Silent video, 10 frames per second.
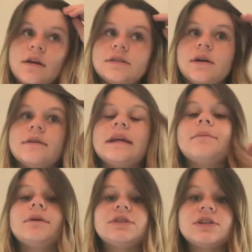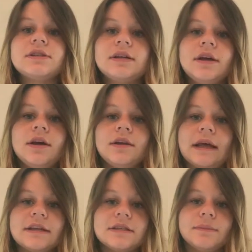so I was able just
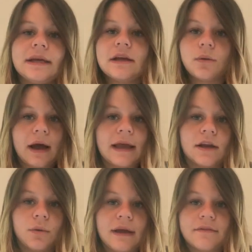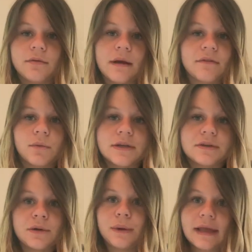like to be quiet and away from everyone,
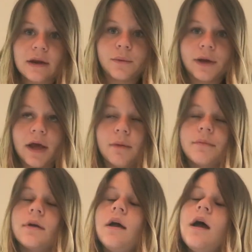so I didn't wake anyone up.